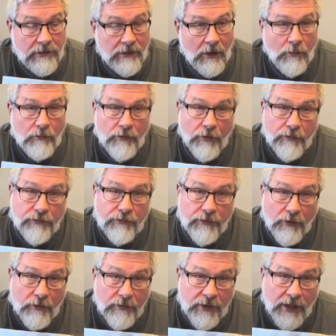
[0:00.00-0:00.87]
On the
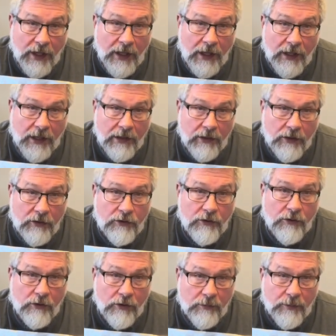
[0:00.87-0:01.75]
third day,
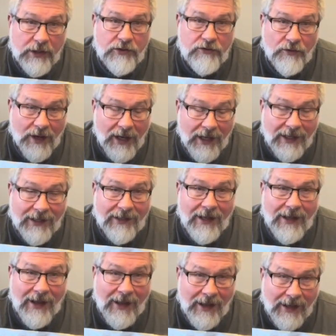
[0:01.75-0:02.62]
you're going to be
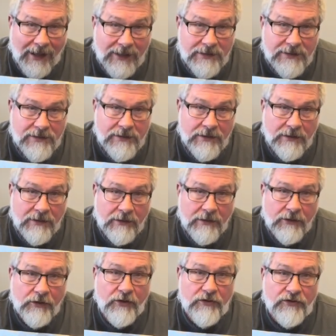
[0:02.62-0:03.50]
dragging ass,
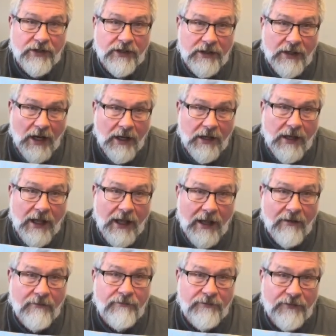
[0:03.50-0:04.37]
because you got to
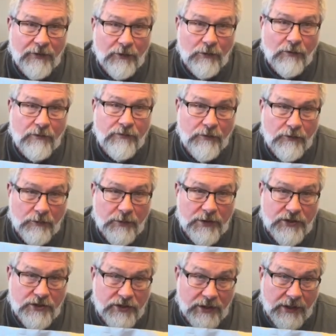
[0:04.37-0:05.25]
have fuel for the
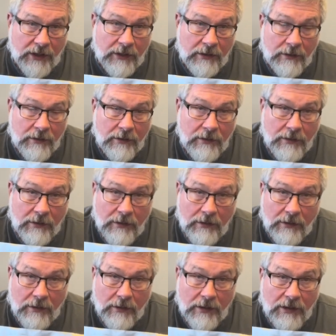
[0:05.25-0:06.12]
machine.
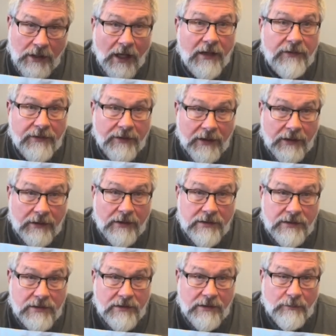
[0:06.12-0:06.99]
And I think
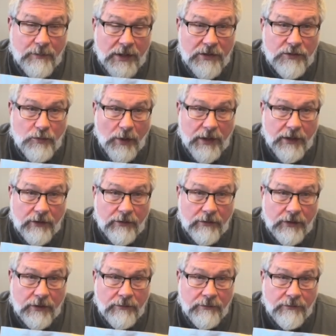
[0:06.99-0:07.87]
this is the best way to do
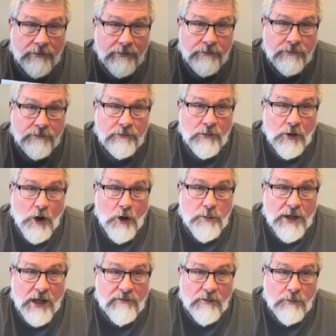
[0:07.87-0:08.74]
it. Hope
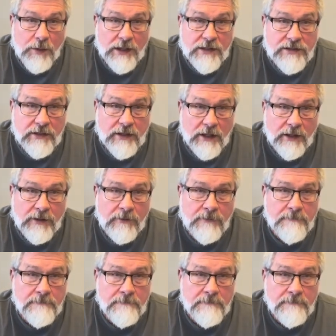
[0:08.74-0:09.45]
you have a blessed day.